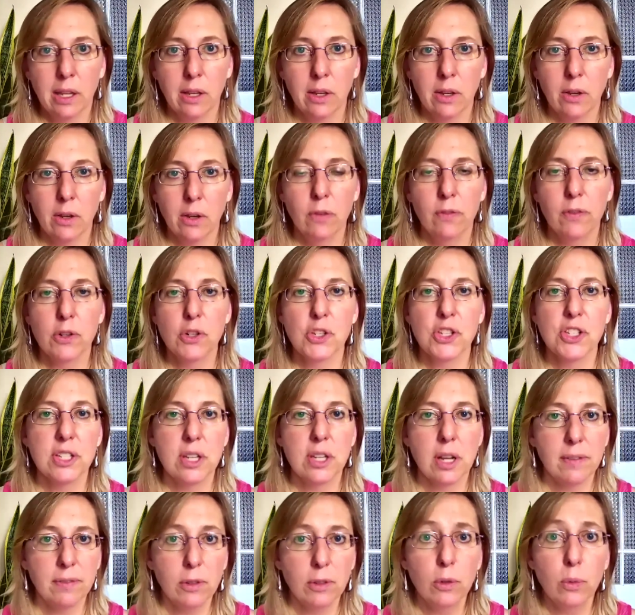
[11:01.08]
over
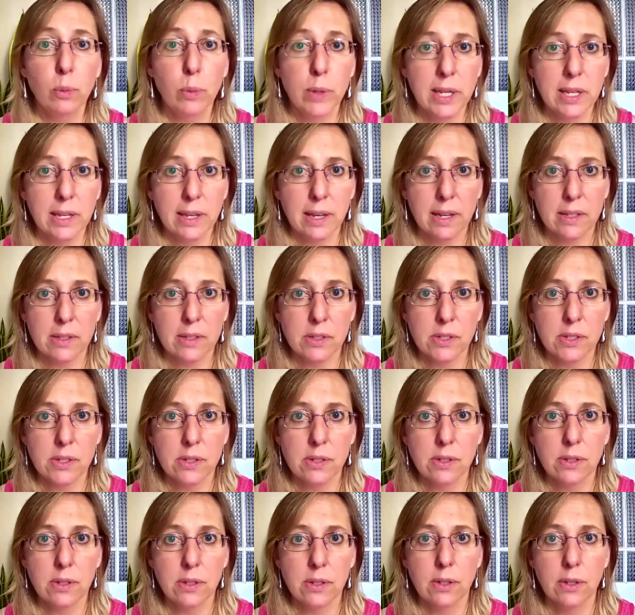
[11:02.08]
several weekends
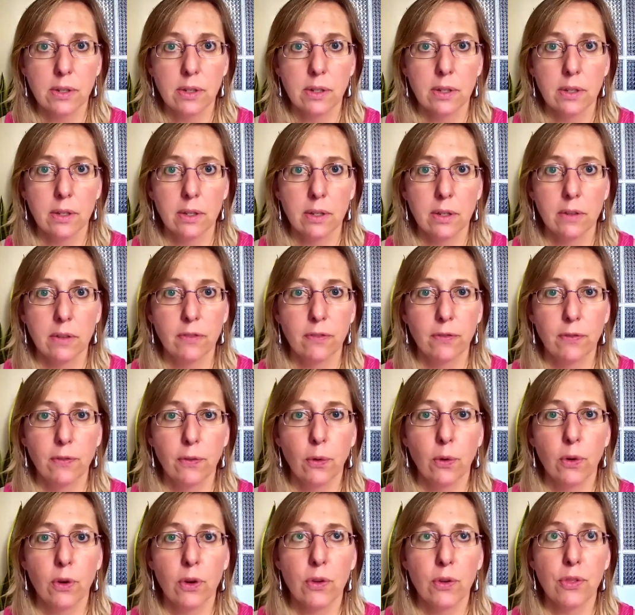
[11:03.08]

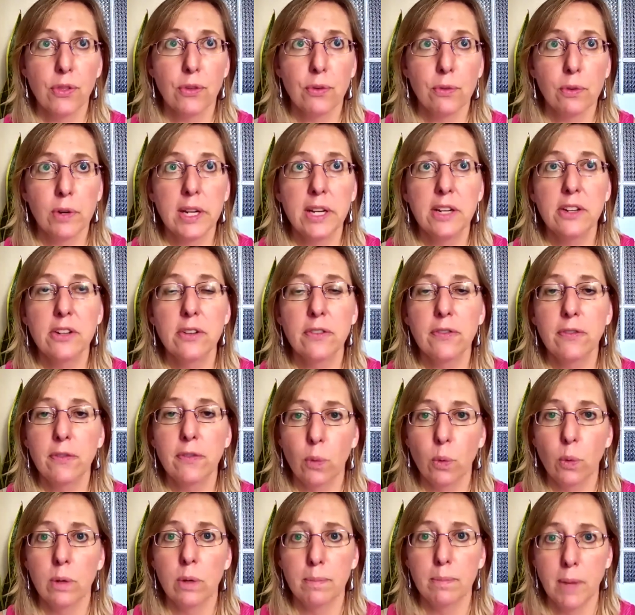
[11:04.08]
for 3 to 4
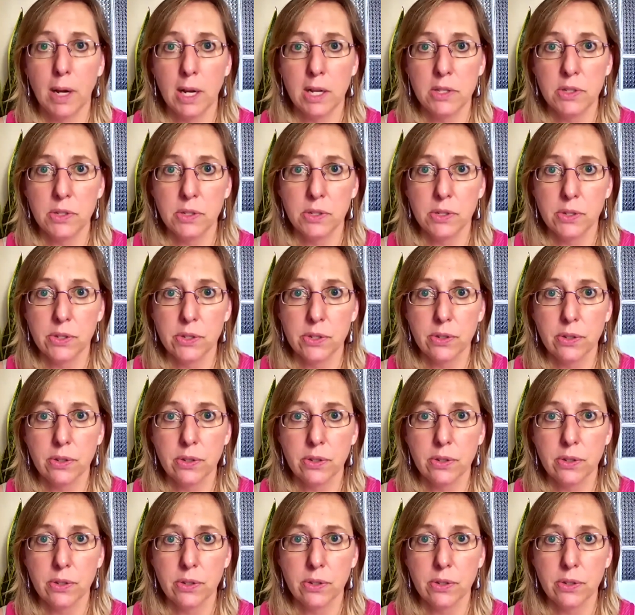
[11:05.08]
months